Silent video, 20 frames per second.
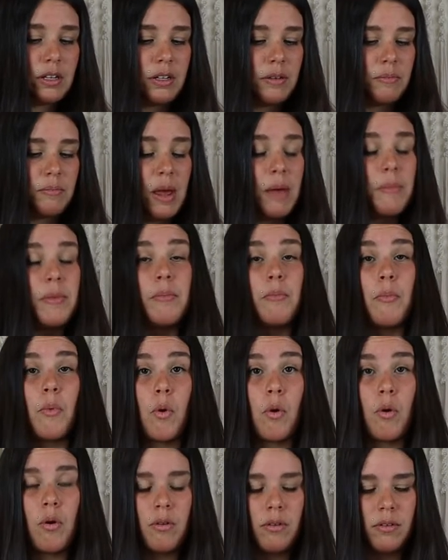maybe
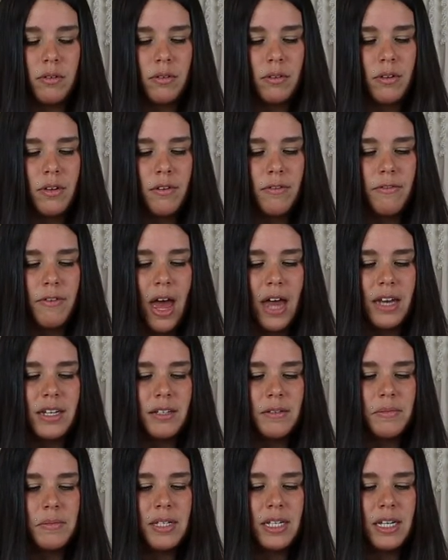more
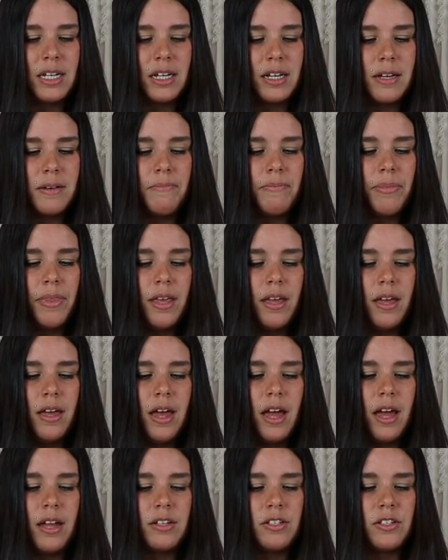phantoms in it.
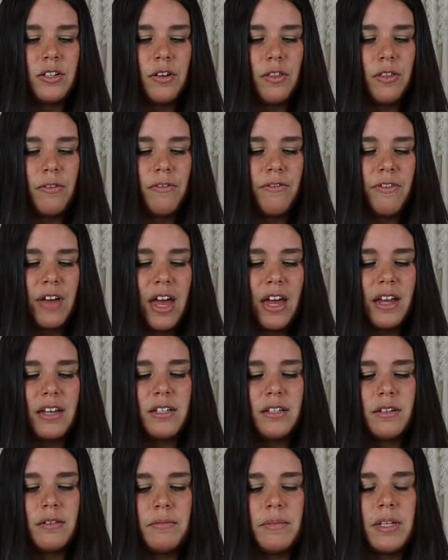And so the
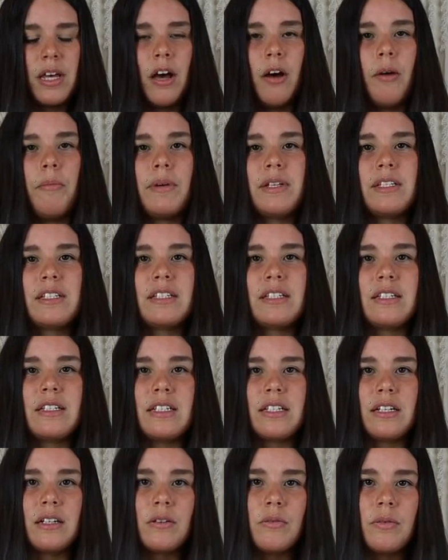phantoms help us to
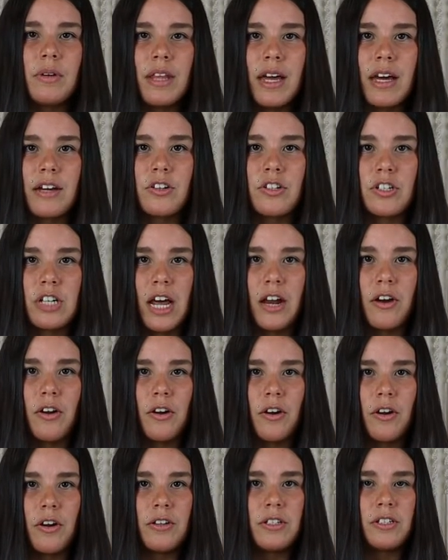deal with our
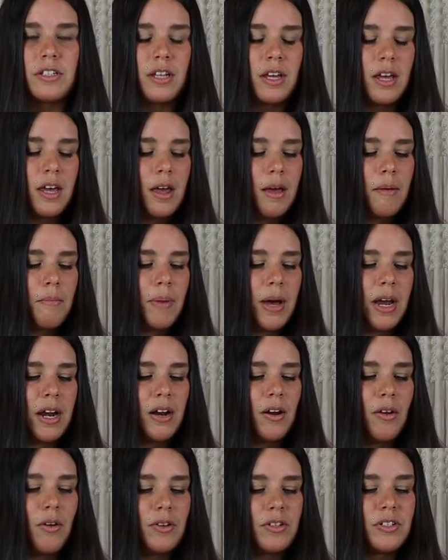shadows, but
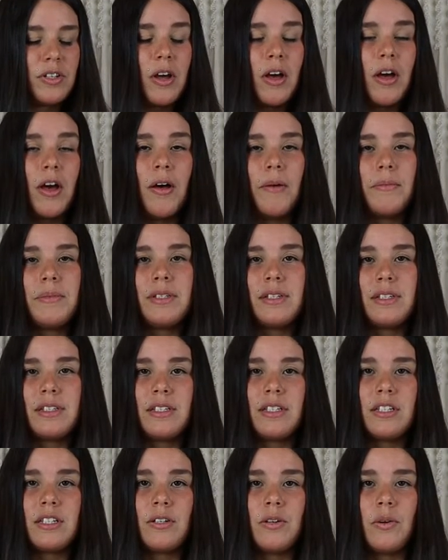it also helps us
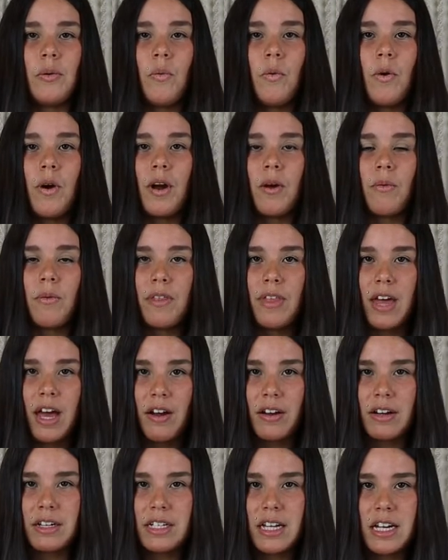to work with
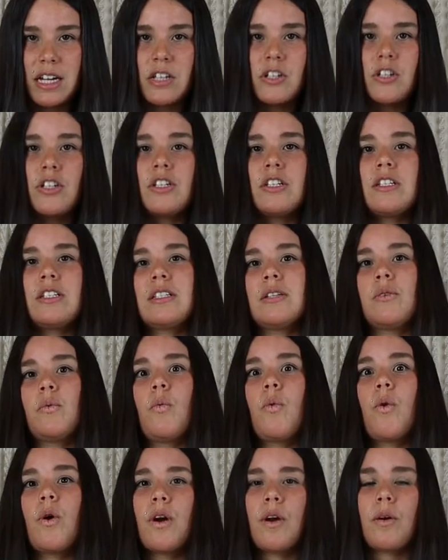our intentions
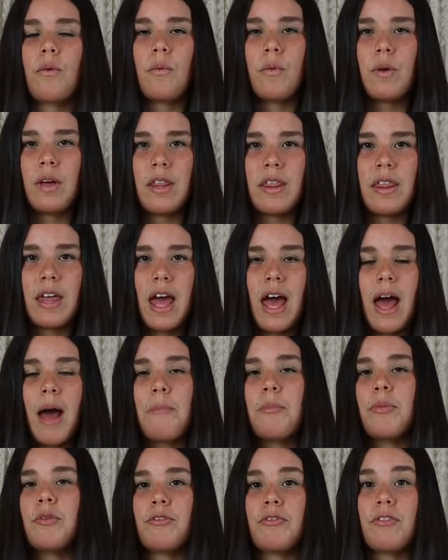and work with
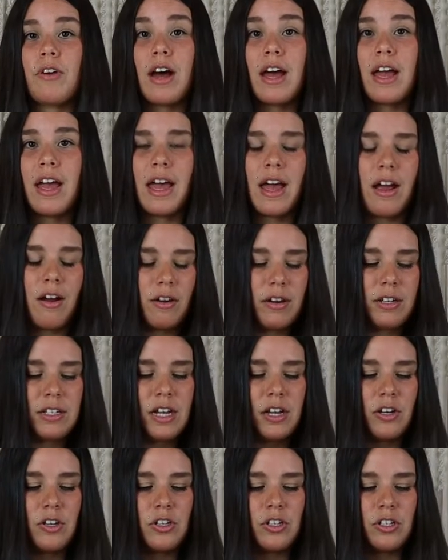amplifying our
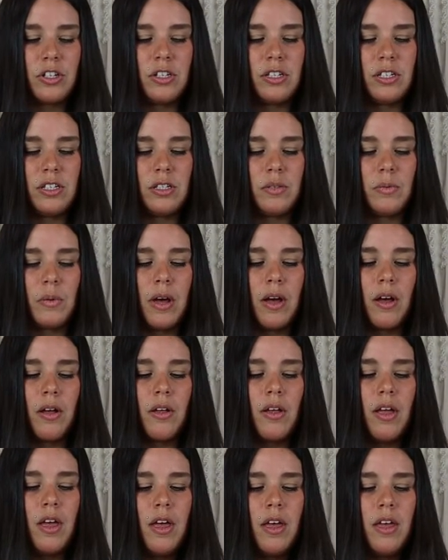intentions as
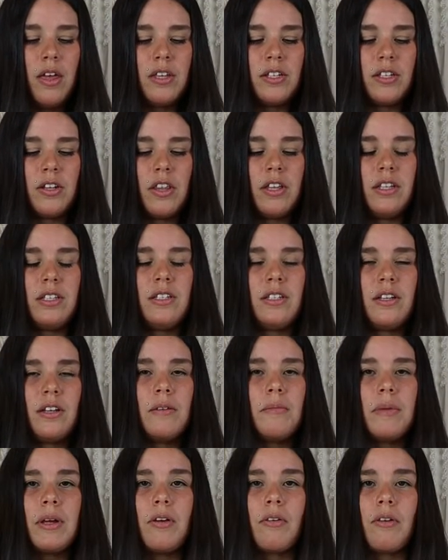well. So this is going
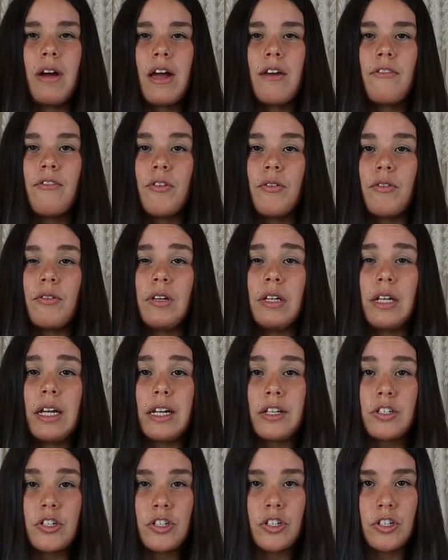to be great for
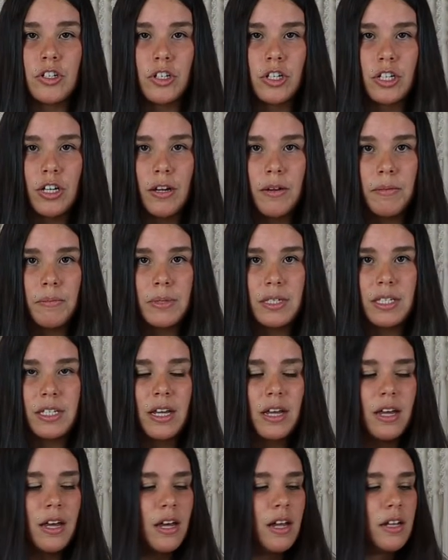relationships.
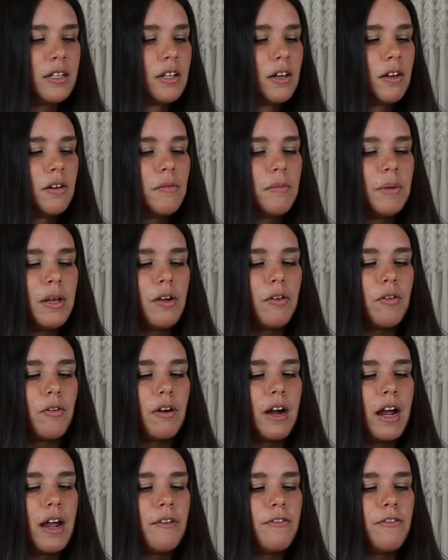It's going to be
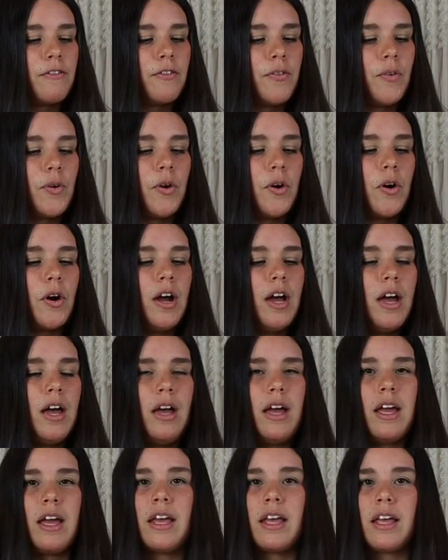great for
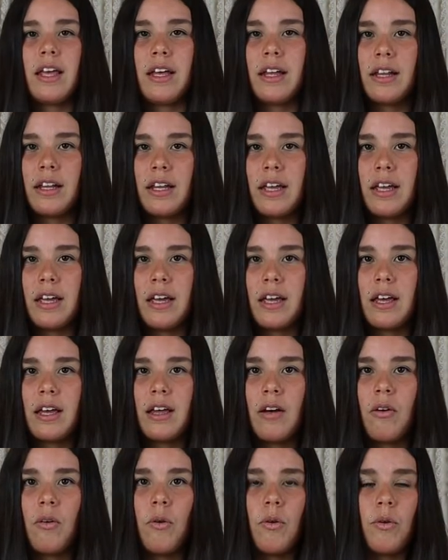
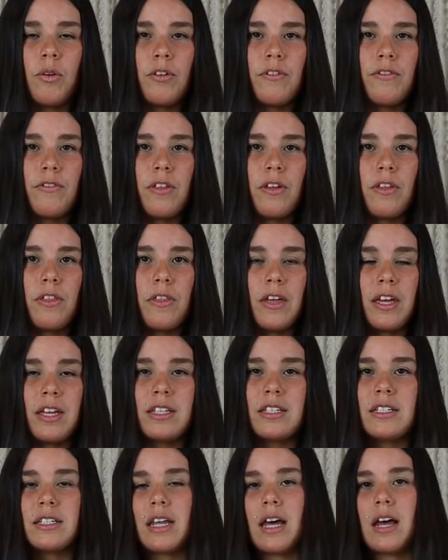healing all of the
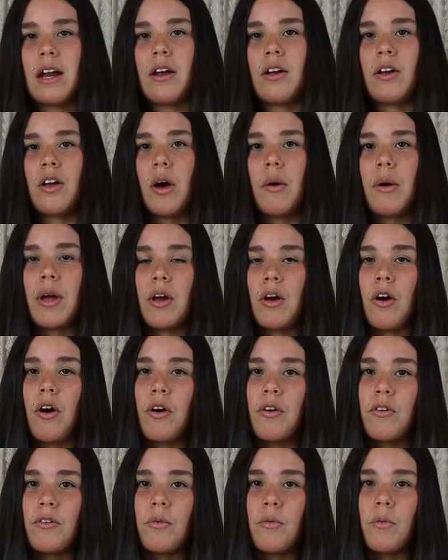things that are going
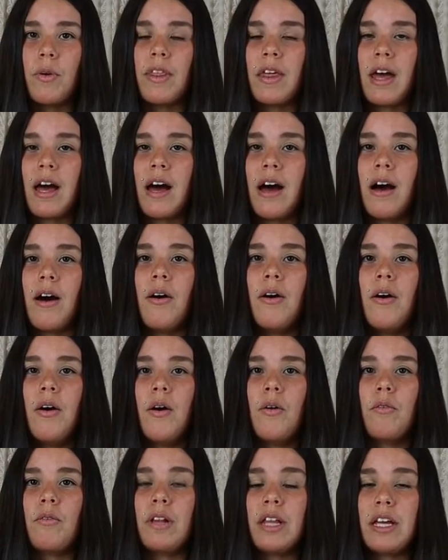on with our
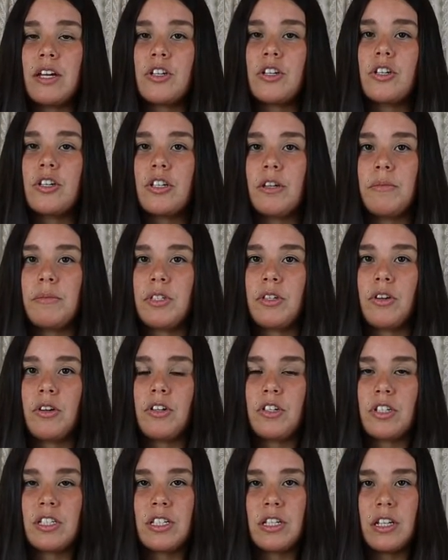relationships, not
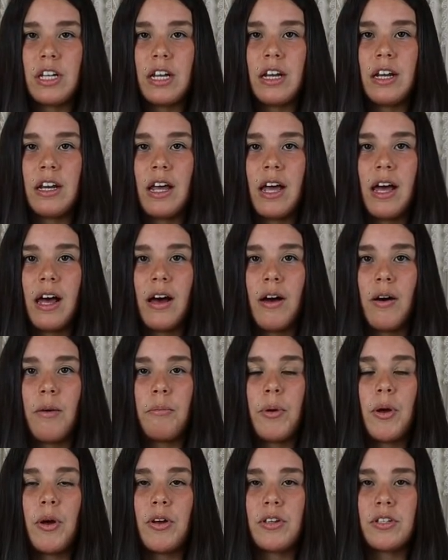just in our
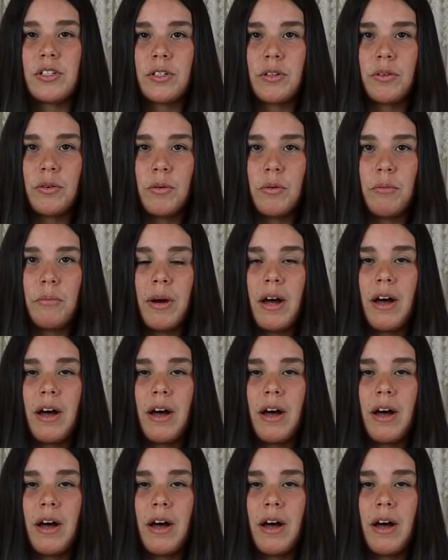personal